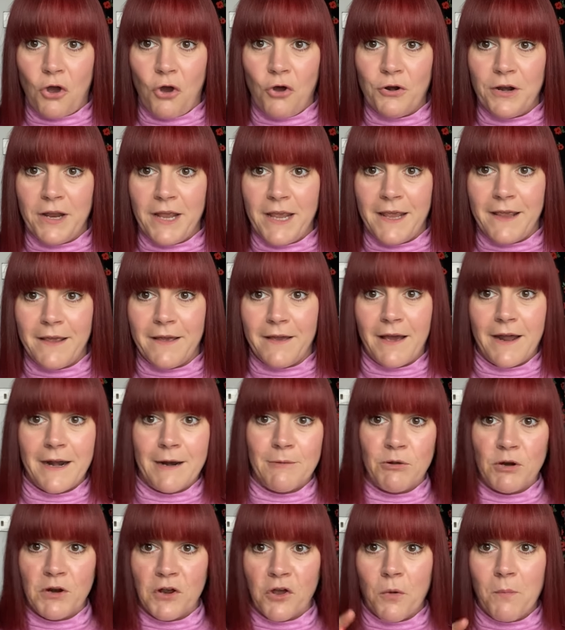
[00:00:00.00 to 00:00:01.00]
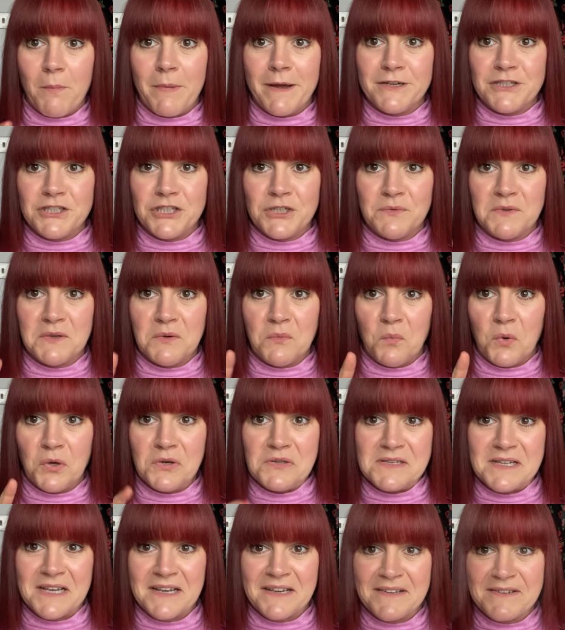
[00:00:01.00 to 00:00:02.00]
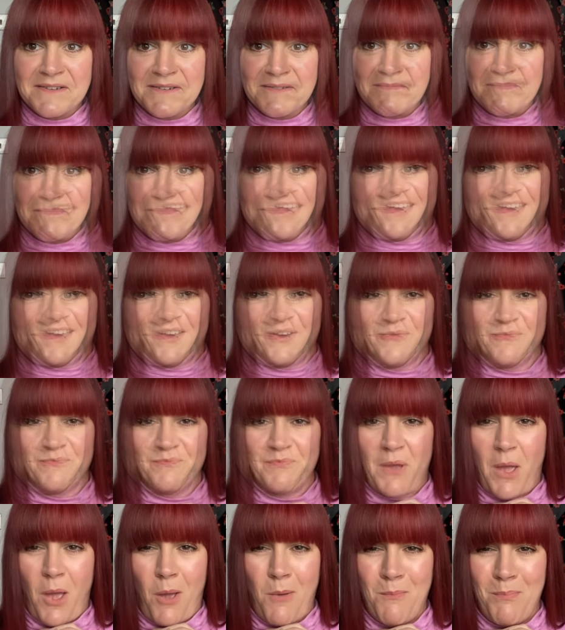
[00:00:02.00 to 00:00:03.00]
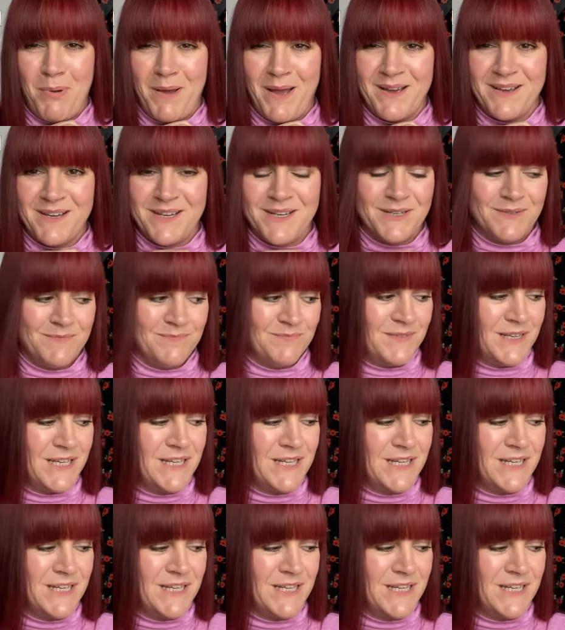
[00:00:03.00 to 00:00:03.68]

on here and I'm going to come back to you in 1 second. Okay, I'm back.